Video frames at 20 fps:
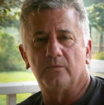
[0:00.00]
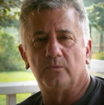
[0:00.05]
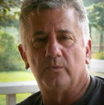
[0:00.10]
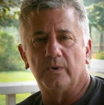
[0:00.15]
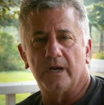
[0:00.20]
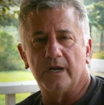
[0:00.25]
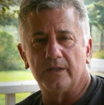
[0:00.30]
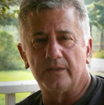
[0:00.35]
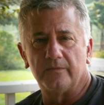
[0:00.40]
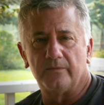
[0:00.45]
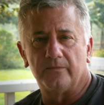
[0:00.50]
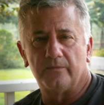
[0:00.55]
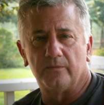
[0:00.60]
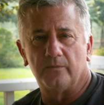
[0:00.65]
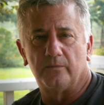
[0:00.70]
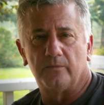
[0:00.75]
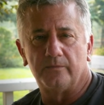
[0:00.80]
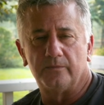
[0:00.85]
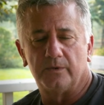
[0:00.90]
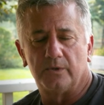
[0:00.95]
where the
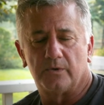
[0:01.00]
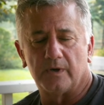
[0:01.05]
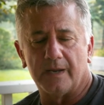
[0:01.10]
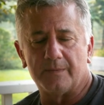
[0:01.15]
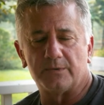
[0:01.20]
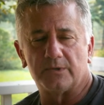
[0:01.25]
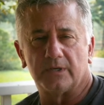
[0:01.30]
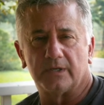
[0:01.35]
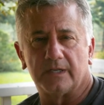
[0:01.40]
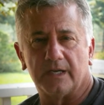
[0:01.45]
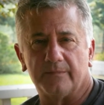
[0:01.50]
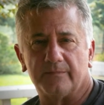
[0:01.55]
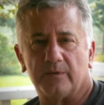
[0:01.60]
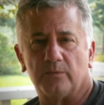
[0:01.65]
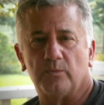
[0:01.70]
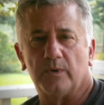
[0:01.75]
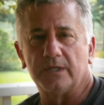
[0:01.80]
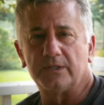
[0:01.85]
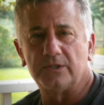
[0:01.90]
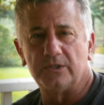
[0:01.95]
grapes should come
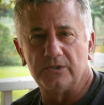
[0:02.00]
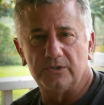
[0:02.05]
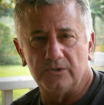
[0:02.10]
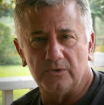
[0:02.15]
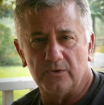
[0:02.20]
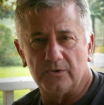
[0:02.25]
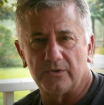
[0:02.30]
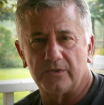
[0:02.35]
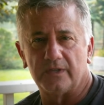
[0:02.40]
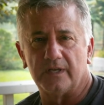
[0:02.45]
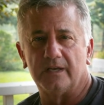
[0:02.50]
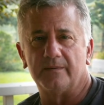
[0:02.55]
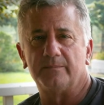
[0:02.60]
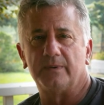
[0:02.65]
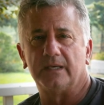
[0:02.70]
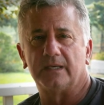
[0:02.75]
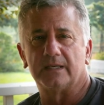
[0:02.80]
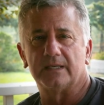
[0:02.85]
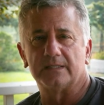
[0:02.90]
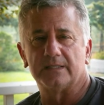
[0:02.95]
from, what to do with them,
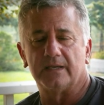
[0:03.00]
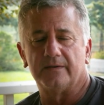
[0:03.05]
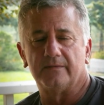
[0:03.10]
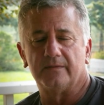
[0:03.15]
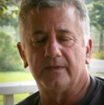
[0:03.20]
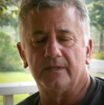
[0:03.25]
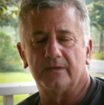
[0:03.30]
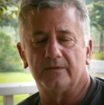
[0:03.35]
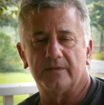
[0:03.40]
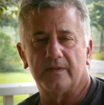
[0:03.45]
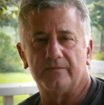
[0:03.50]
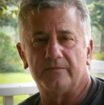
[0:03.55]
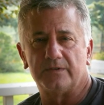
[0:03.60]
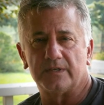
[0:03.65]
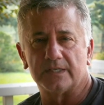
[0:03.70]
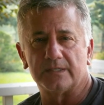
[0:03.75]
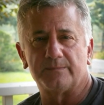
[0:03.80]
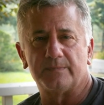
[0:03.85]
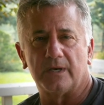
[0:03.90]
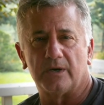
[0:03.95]
because they've
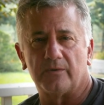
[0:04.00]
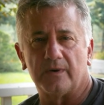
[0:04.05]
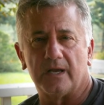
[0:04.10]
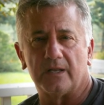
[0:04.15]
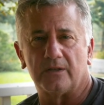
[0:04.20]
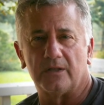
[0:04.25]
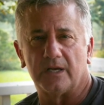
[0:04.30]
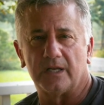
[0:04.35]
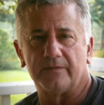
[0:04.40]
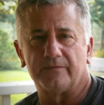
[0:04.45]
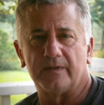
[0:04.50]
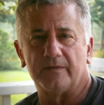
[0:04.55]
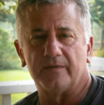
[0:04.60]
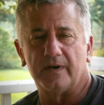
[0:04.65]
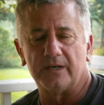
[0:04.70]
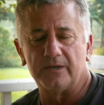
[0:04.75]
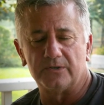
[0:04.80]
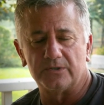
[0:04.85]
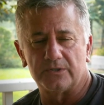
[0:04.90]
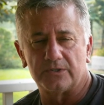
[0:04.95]
just been around long enough. They've
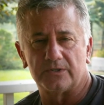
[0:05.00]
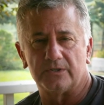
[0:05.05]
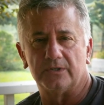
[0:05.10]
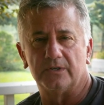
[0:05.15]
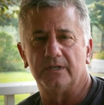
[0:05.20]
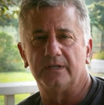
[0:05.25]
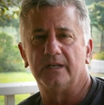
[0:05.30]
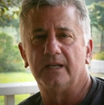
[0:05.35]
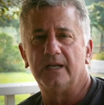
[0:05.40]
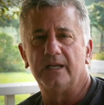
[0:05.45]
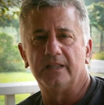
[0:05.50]
understood.